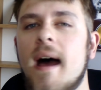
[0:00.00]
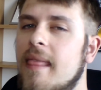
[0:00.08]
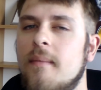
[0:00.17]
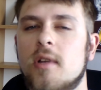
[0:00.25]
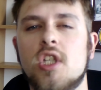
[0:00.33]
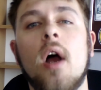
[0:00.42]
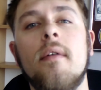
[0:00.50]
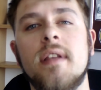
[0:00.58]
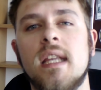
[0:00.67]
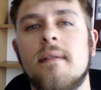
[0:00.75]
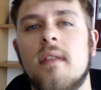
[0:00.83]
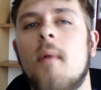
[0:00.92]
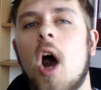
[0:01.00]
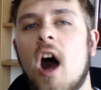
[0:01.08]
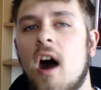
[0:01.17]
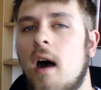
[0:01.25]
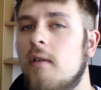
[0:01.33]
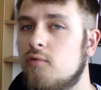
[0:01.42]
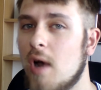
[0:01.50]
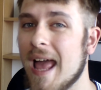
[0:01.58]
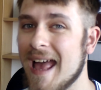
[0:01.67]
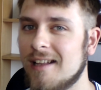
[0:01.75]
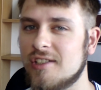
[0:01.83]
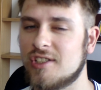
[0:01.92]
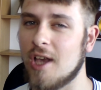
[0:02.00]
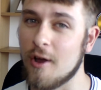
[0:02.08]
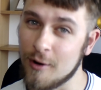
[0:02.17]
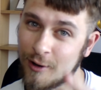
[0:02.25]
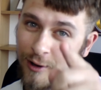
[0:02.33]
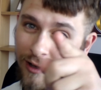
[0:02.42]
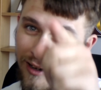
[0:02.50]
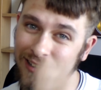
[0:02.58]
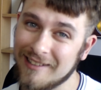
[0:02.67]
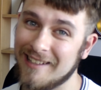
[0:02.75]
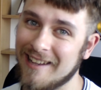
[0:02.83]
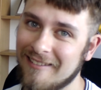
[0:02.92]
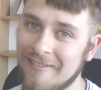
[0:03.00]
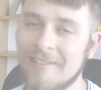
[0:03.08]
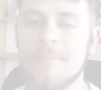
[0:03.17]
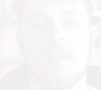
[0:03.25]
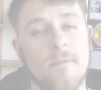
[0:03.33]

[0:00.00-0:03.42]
and the majority of them are rare, so good luck to you.